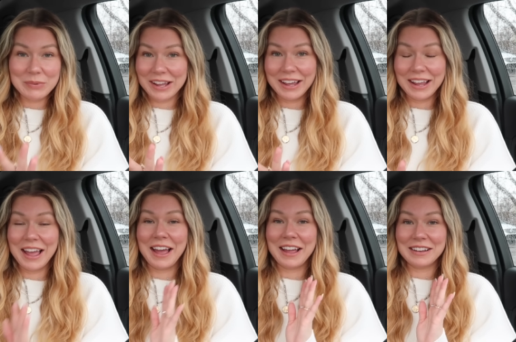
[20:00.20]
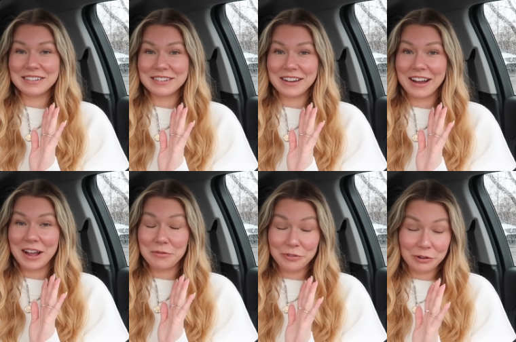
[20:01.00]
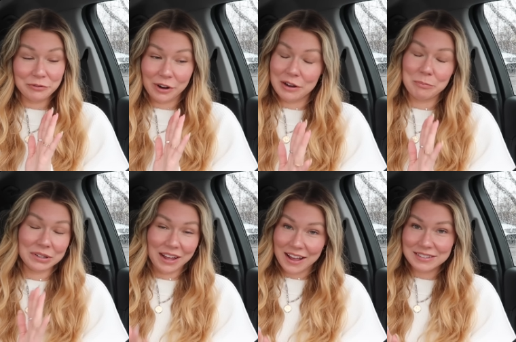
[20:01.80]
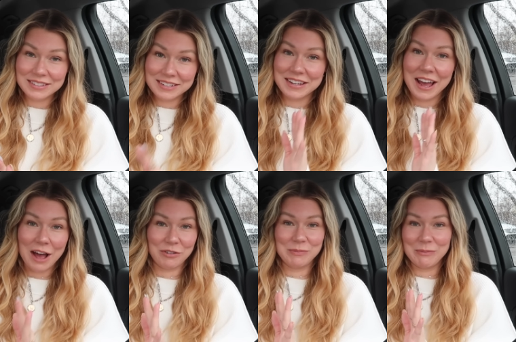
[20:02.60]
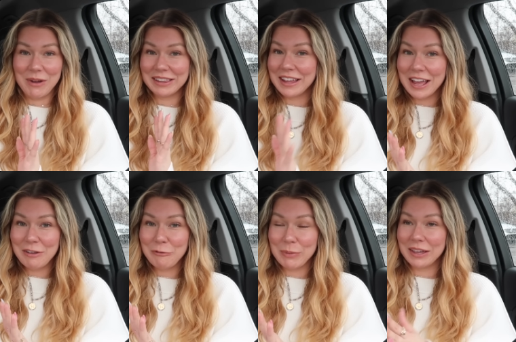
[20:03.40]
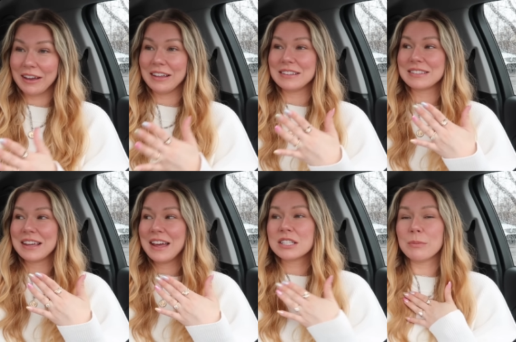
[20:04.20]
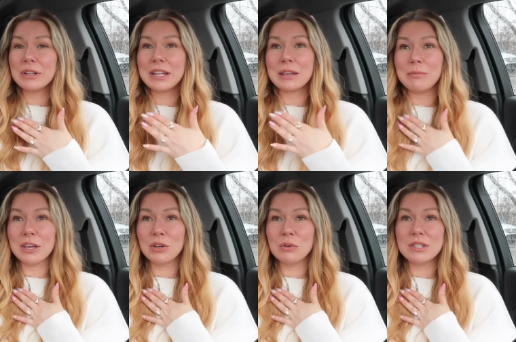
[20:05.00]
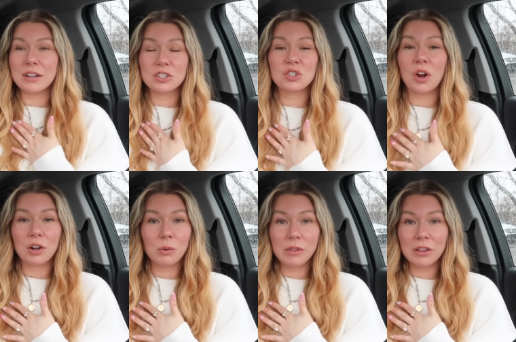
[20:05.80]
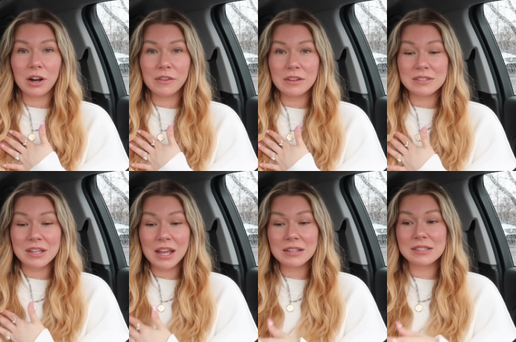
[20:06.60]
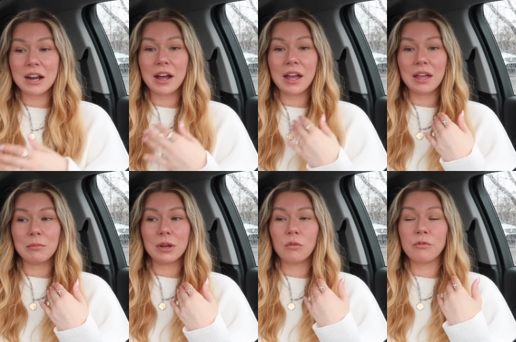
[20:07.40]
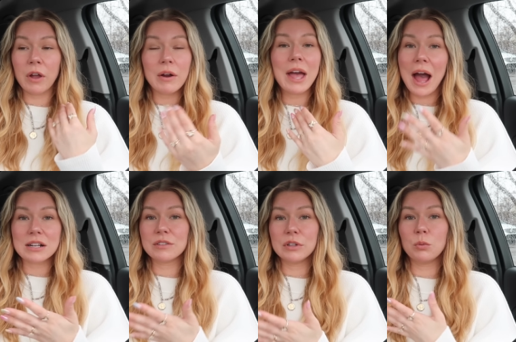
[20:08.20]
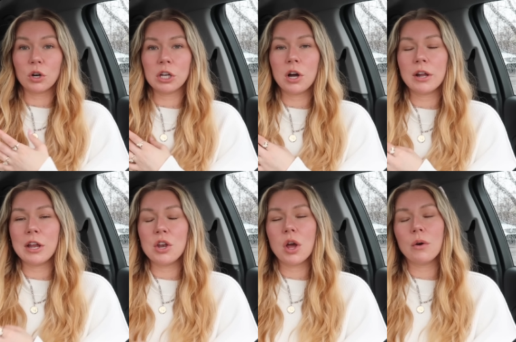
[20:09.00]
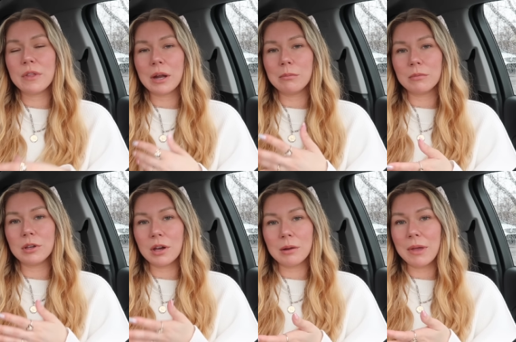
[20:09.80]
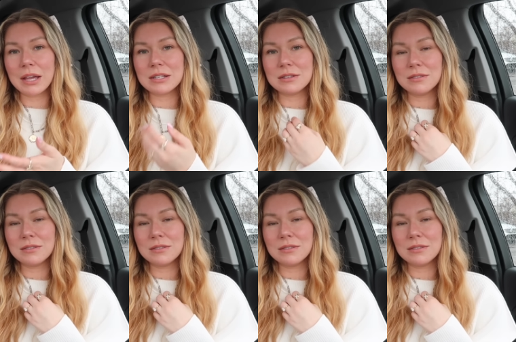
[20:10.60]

being and I feel very blessed to have him in my life because someone like me who does struggle with a lot of these things that I'm very actively working on and know that I'm gonna make a,